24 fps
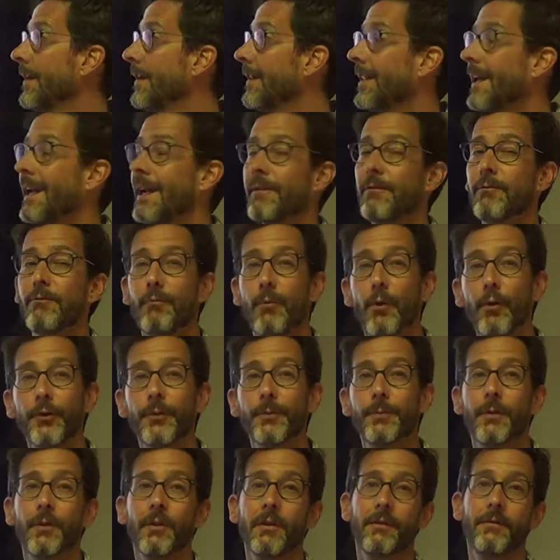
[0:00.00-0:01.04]
they have
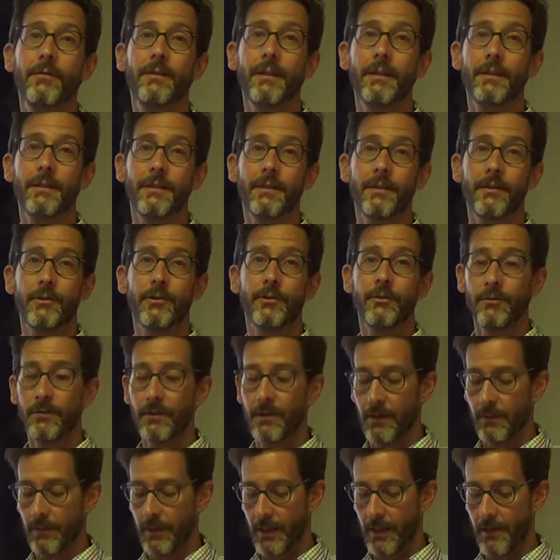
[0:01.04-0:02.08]
multiple of these issues
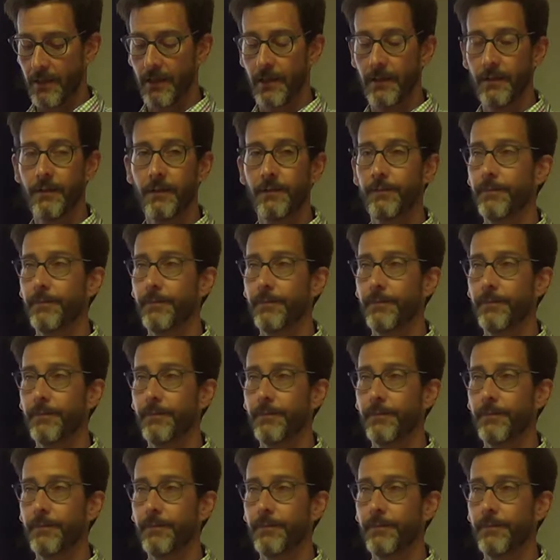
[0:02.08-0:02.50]
going on.